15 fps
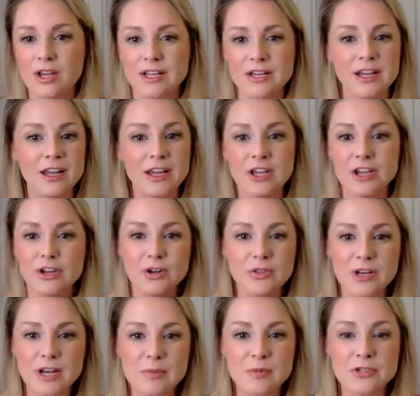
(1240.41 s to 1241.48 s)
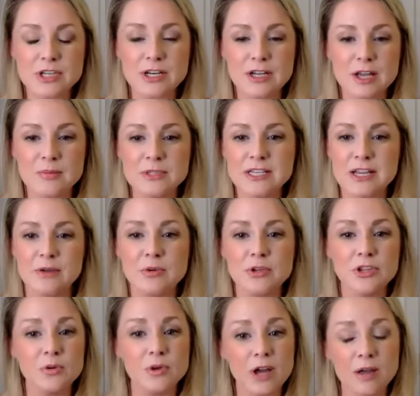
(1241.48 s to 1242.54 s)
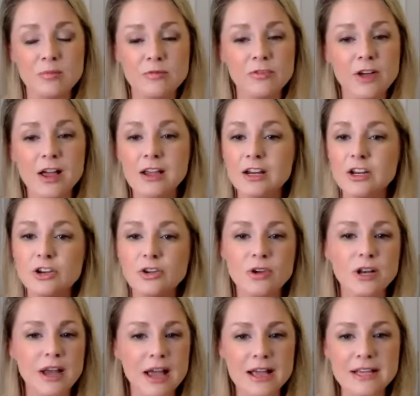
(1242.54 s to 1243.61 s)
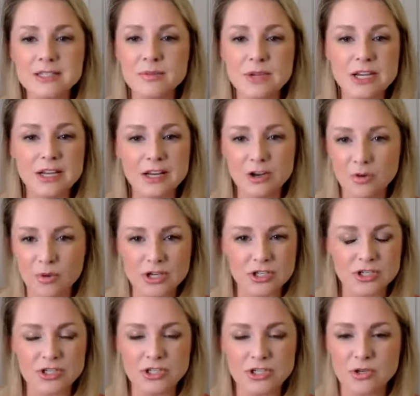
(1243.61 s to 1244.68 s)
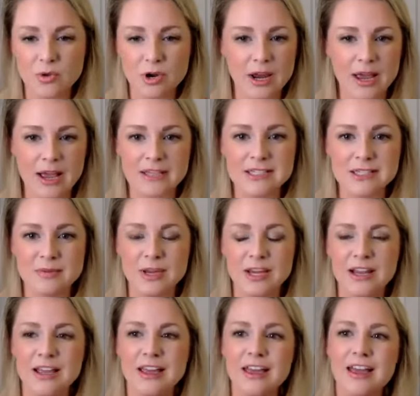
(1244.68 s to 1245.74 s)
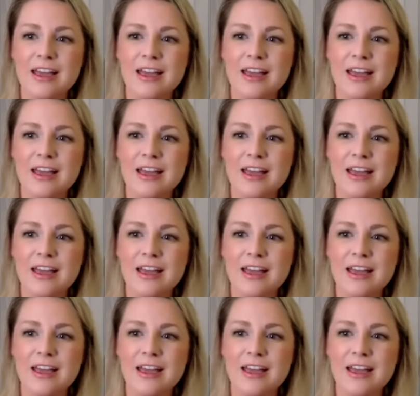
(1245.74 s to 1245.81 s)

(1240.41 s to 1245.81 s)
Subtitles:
And, the neighbor's going to come stay with you, and I'm fine. And you can ask me any questions you want to ask me.